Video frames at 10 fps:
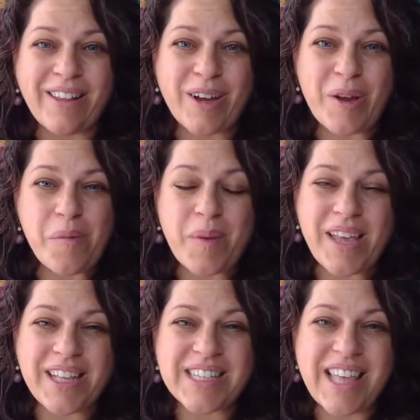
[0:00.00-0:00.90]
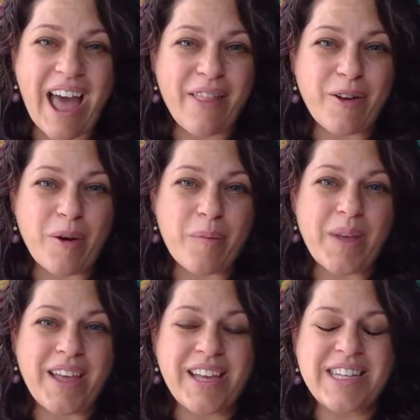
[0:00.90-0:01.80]
Look at your beads, gather your
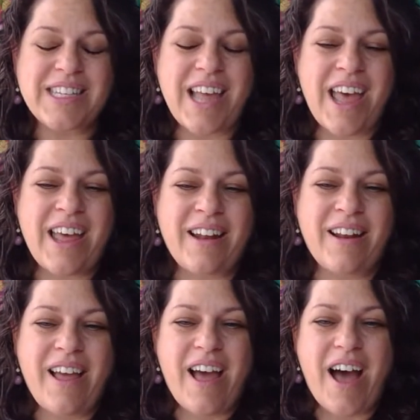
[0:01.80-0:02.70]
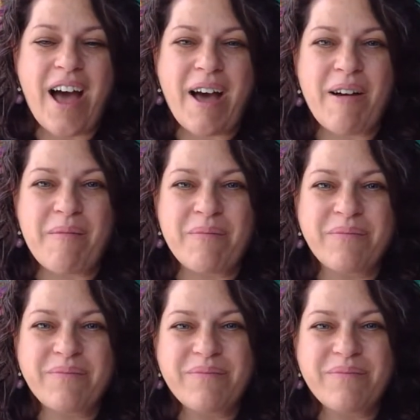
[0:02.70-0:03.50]
beads, and um,